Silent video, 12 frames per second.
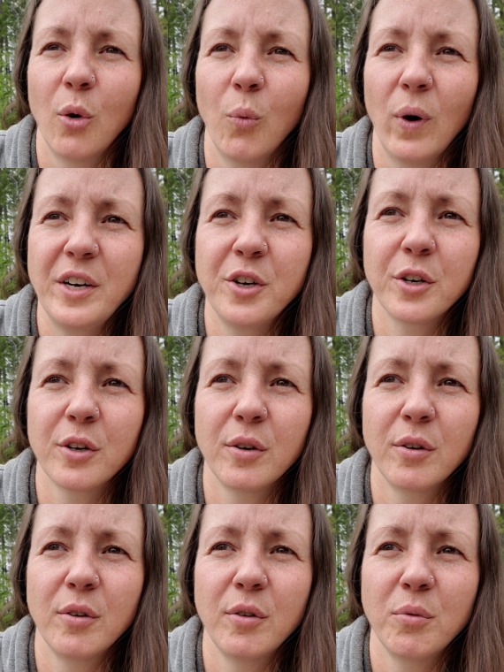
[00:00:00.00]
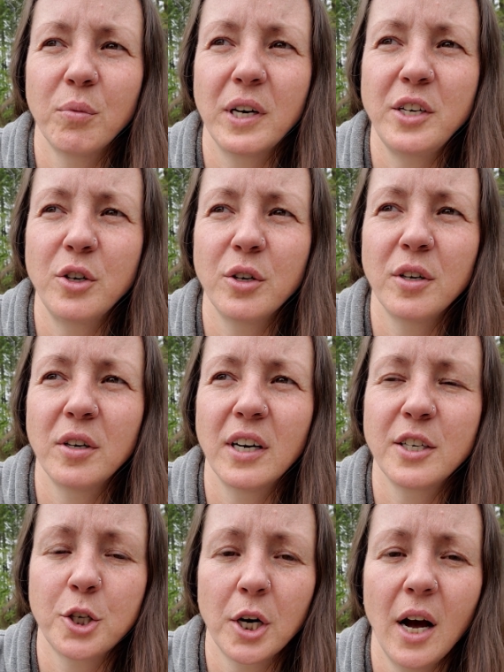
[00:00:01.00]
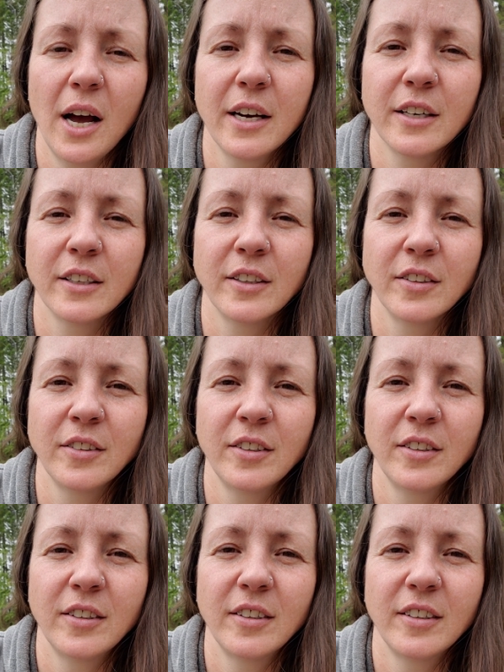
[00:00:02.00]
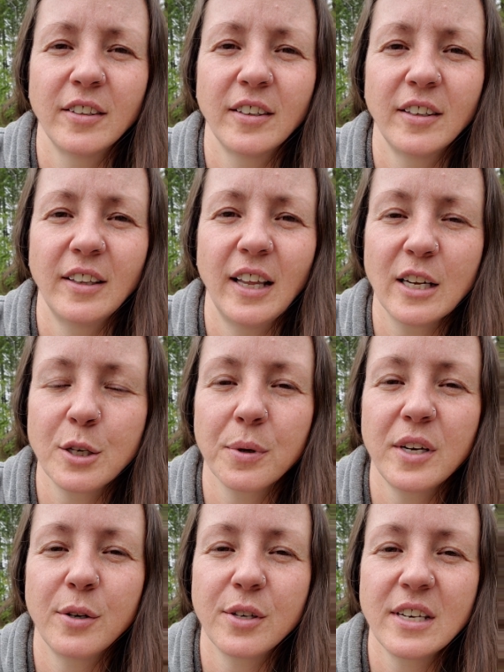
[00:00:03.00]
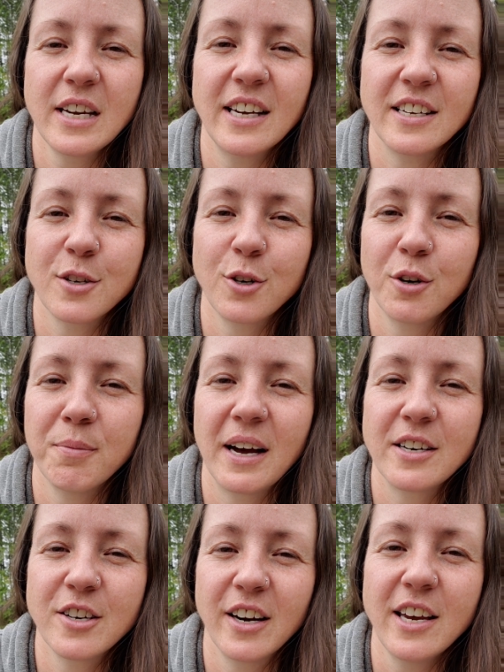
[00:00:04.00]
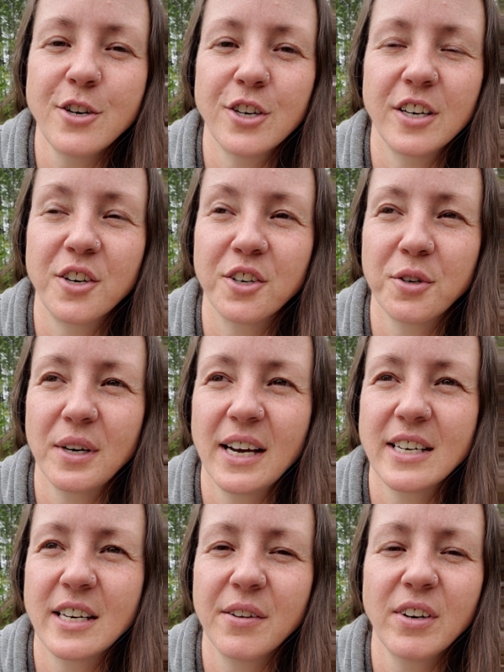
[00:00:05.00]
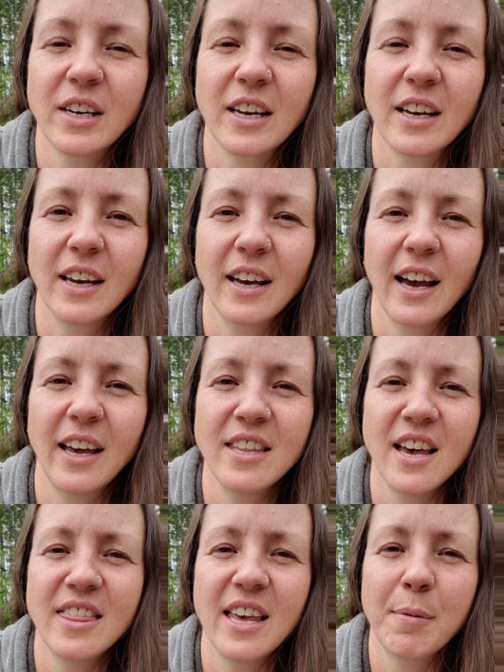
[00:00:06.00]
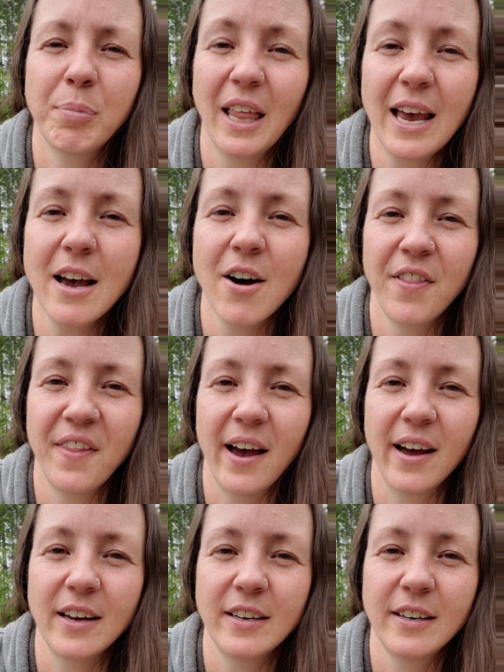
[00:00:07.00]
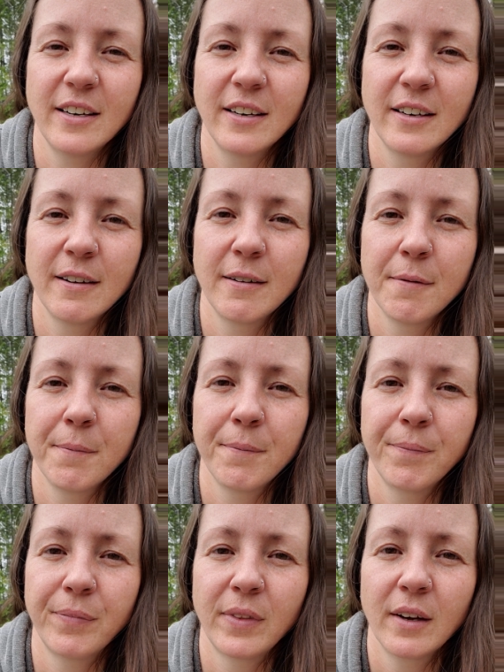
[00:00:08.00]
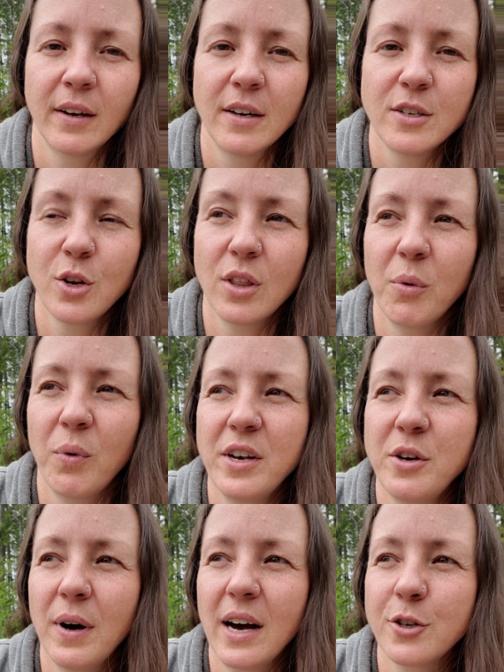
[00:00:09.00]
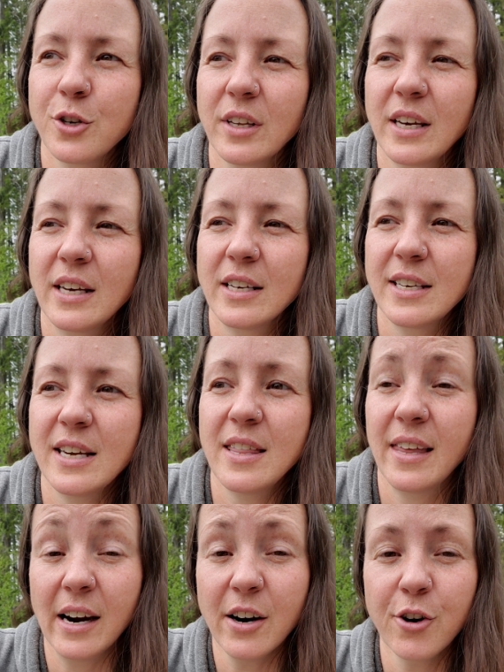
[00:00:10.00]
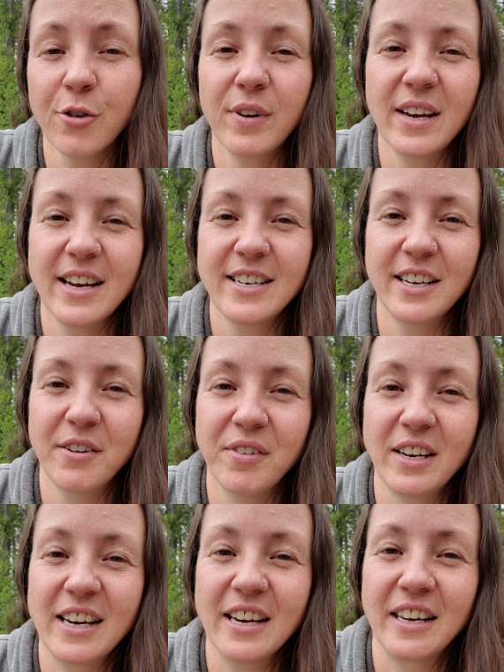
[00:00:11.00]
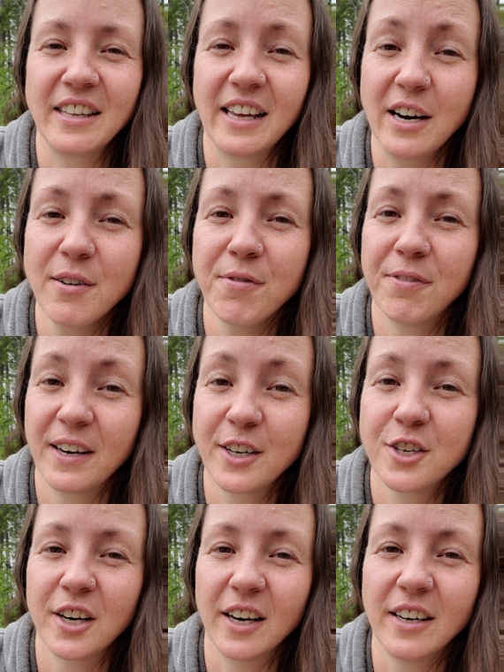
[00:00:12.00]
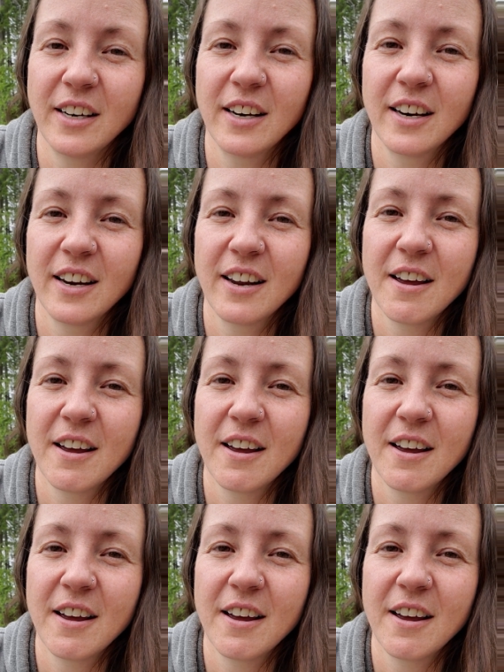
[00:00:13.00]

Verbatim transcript: When you're, when you're a child, that's what you see is your imagination, your creativity, and then they play on that. So that when you actually see their creativity and their fiction,